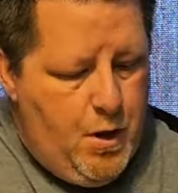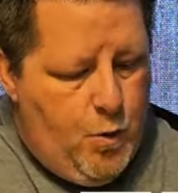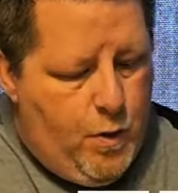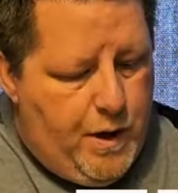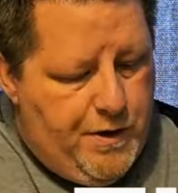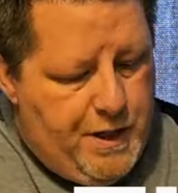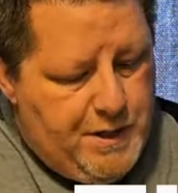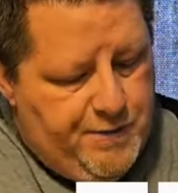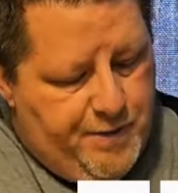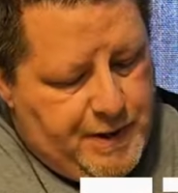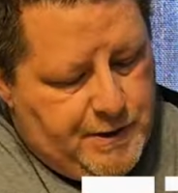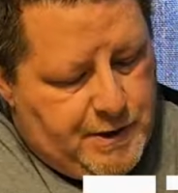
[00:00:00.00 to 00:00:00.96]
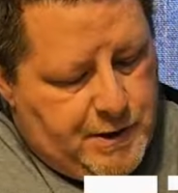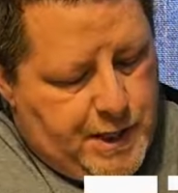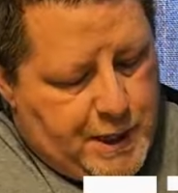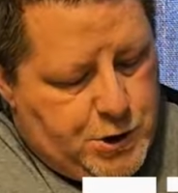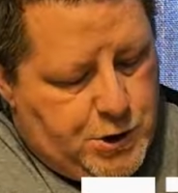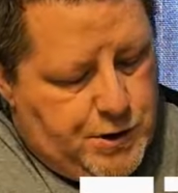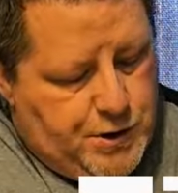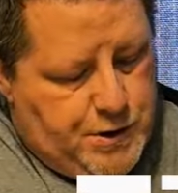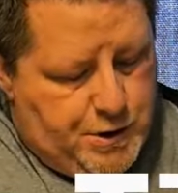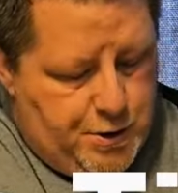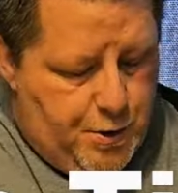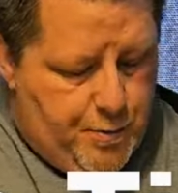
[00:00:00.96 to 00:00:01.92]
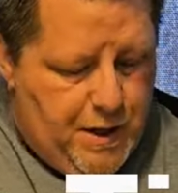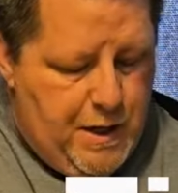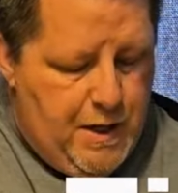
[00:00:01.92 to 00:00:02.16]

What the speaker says: Where these fins attach to the tube,